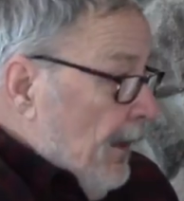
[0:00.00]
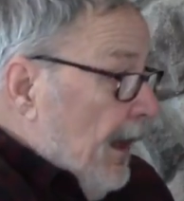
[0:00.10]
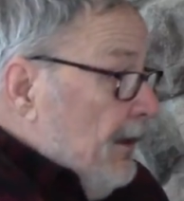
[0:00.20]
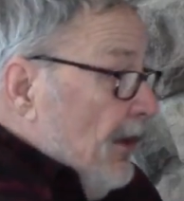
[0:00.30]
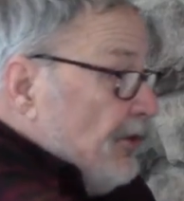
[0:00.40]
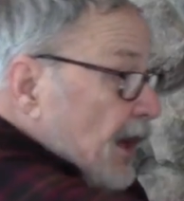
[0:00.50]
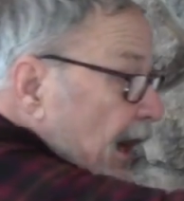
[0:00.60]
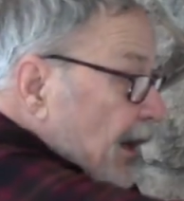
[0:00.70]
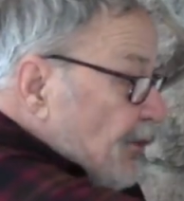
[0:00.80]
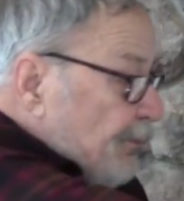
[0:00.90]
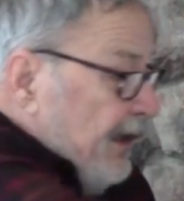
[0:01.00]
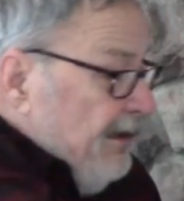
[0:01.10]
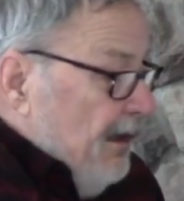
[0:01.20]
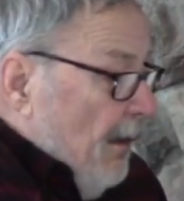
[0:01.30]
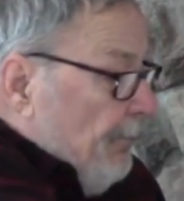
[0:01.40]
And this guy is
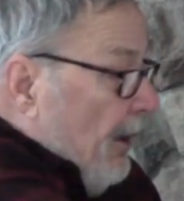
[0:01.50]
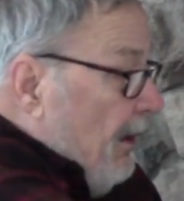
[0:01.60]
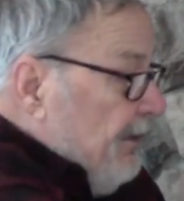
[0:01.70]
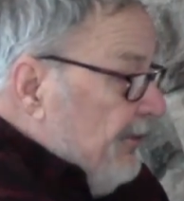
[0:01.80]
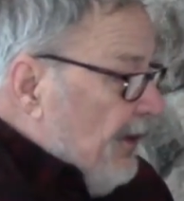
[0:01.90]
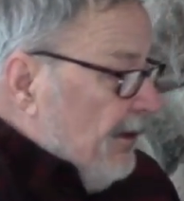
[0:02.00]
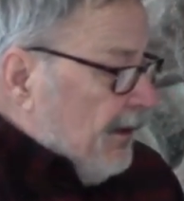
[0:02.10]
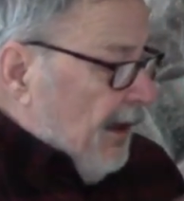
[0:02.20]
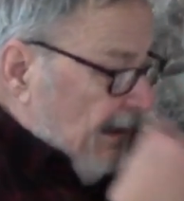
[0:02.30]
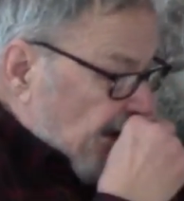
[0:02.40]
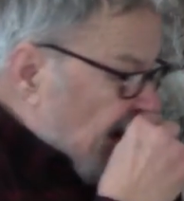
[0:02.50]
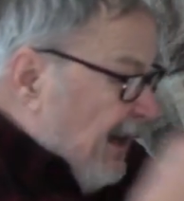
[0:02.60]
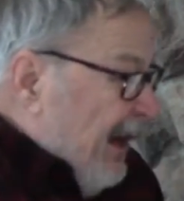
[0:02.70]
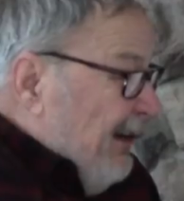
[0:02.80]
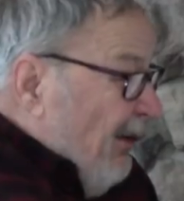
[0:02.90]
beating up all these other guys, and
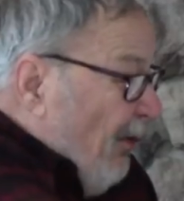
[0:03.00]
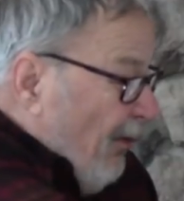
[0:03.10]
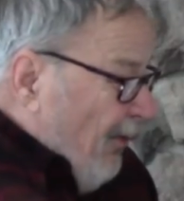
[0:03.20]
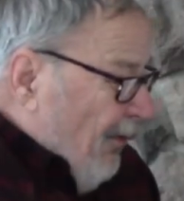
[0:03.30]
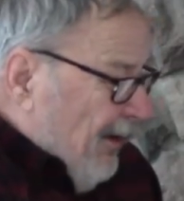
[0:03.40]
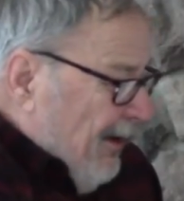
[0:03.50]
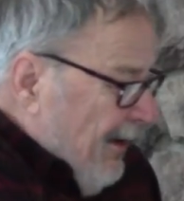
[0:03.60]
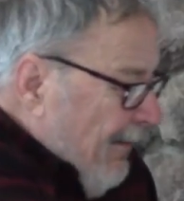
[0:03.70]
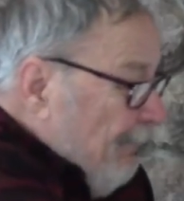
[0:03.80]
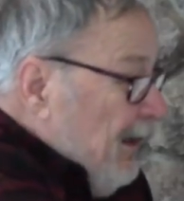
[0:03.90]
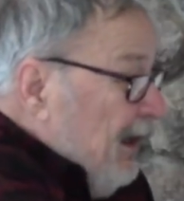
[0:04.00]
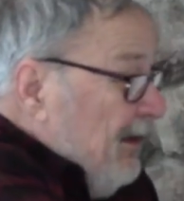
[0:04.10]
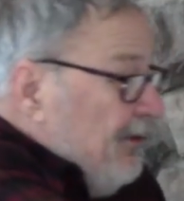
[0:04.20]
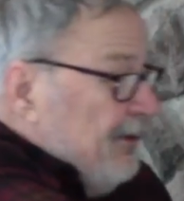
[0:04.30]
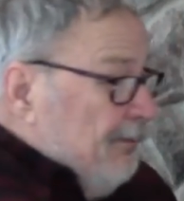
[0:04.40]
they know
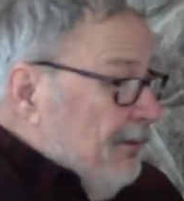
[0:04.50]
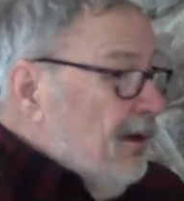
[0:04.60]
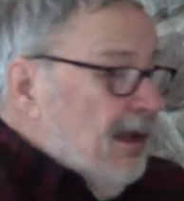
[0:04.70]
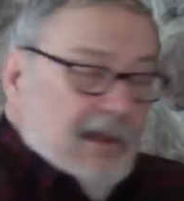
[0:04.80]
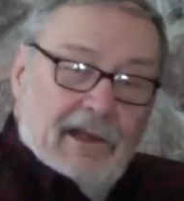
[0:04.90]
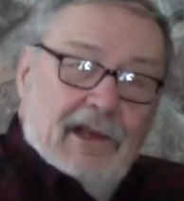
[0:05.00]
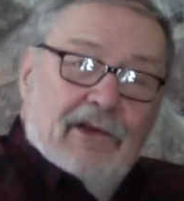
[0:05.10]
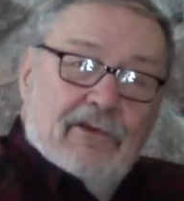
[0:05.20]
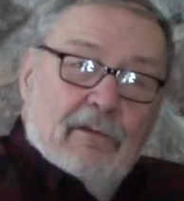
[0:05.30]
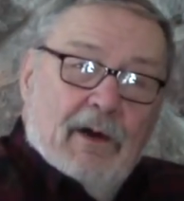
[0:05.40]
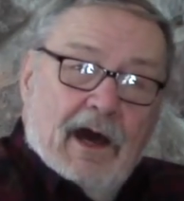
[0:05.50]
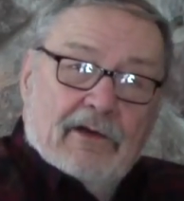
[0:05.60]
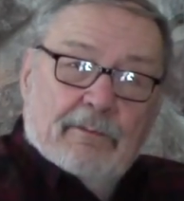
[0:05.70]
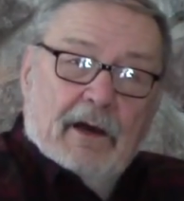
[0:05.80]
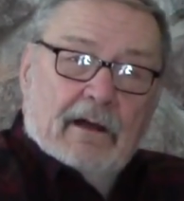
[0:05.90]
he's the
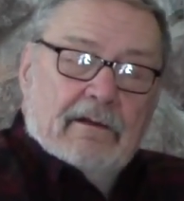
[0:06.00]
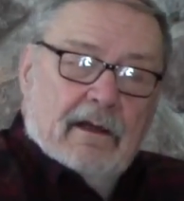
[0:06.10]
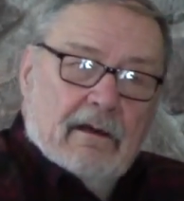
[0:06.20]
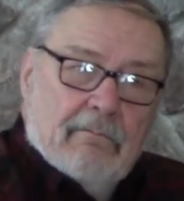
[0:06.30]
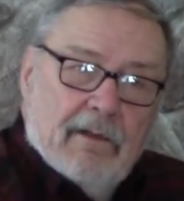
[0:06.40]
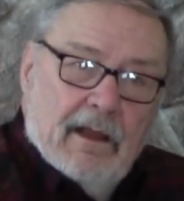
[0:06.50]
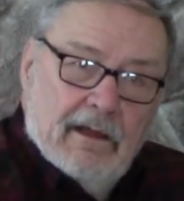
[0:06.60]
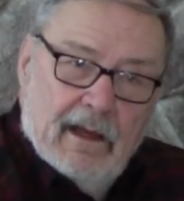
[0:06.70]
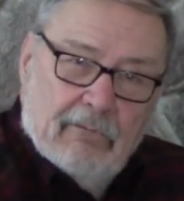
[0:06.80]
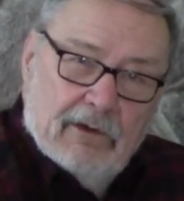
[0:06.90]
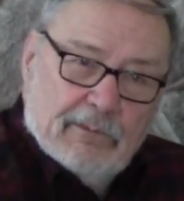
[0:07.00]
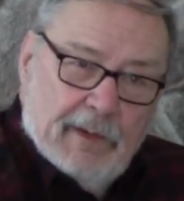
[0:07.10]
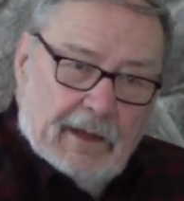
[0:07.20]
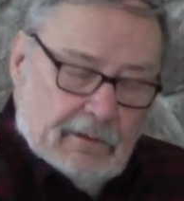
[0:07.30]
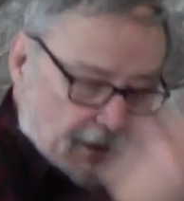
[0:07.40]
boss buck there, and they
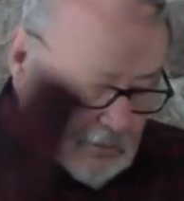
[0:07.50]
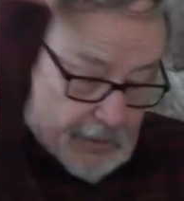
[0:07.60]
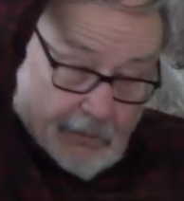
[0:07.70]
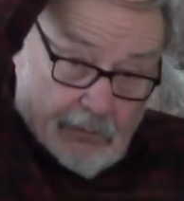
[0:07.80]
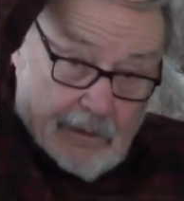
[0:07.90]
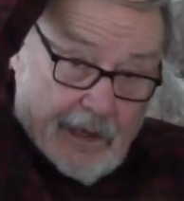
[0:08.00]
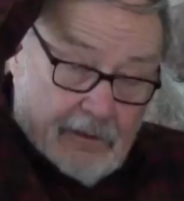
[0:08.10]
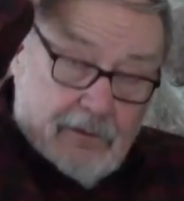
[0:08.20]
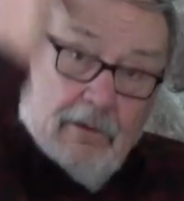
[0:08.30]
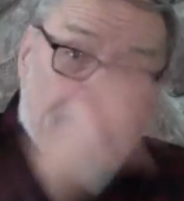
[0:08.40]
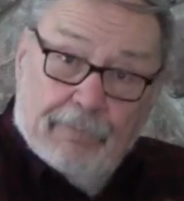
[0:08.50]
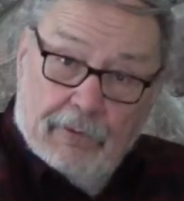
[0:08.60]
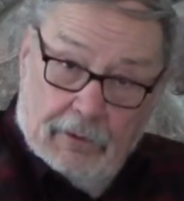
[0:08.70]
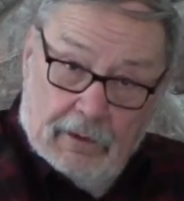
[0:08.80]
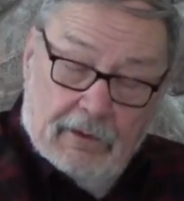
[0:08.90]
respect that. Now, that's good for
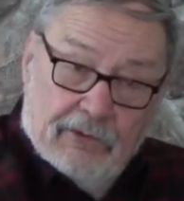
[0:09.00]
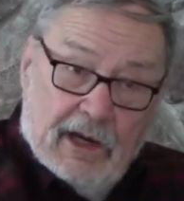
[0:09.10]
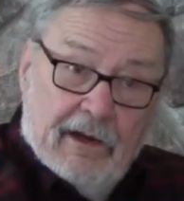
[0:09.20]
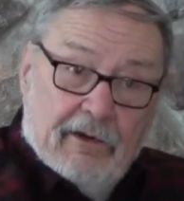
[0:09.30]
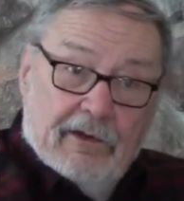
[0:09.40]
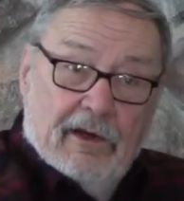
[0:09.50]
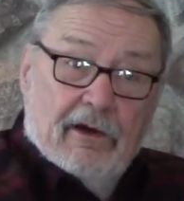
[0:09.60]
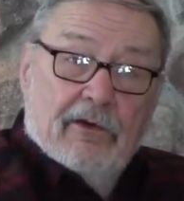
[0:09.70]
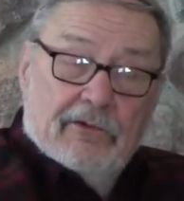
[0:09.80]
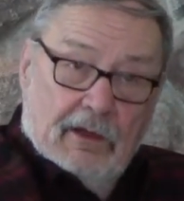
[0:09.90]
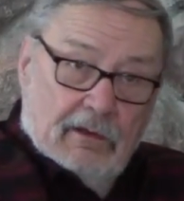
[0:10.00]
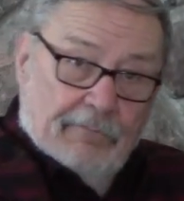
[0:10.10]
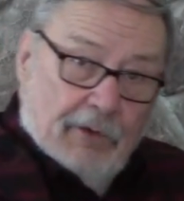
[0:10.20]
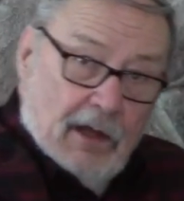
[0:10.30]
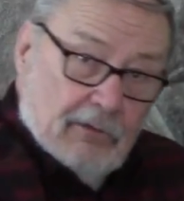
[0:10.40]
the entire year until
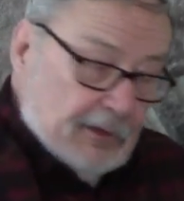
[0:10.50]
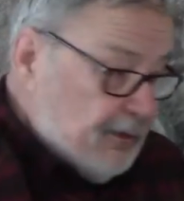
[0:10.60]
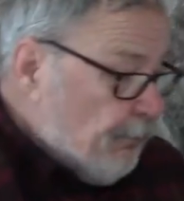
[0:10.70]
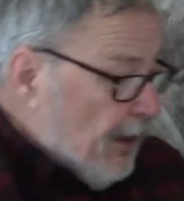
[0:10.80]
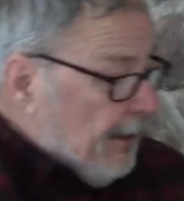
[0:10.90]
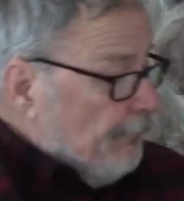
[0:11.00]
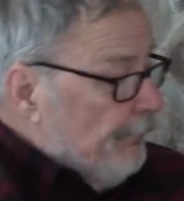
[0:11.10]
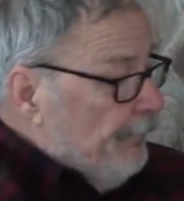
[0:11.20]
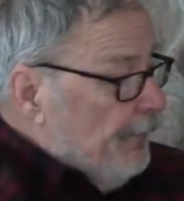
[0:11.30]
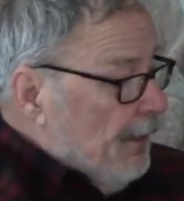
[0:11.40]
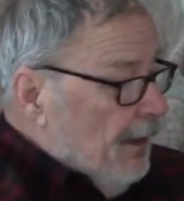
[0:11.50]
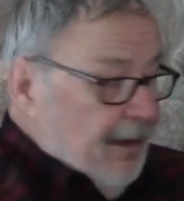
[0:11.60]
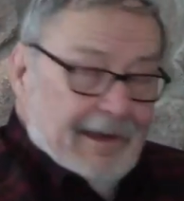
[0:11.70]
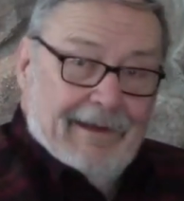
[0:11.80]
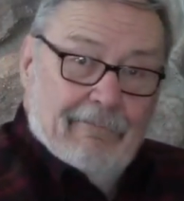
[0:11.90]
the following spring,
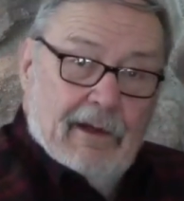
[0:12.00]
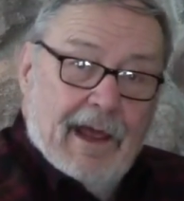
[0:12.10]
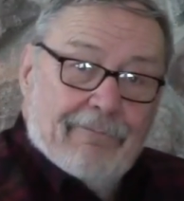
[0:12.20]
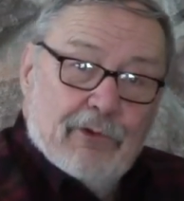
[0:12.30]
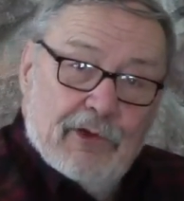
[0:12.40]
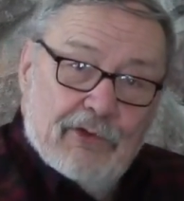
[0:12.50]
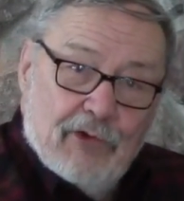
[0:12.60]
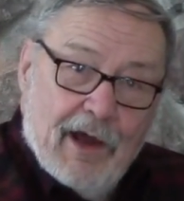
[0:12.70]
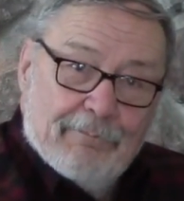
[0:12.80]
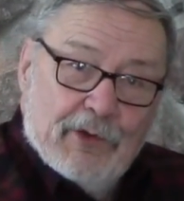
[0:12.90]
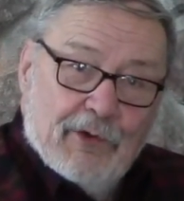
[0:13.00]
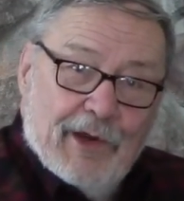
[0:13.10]
even after they drop their